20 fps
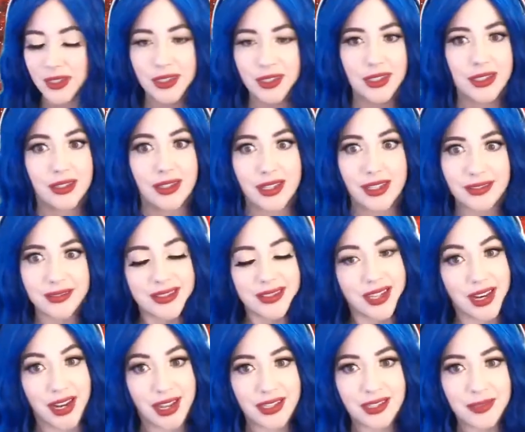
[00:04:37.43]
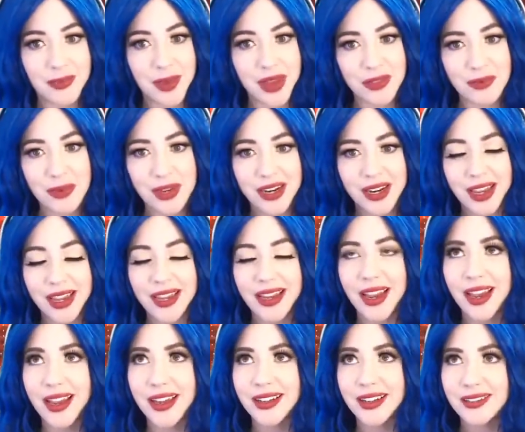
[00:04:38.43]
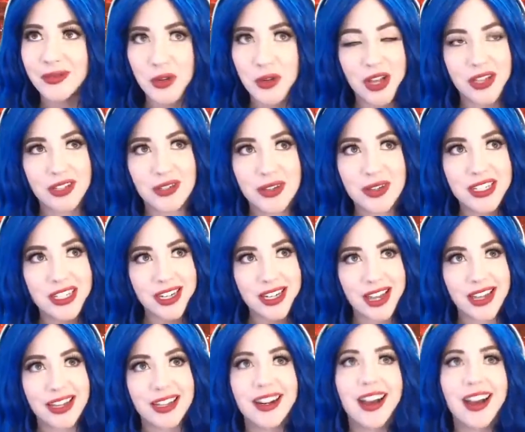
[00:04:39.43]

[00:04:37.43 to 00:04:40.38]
that today is Math Monday, and we're not doing it tonight.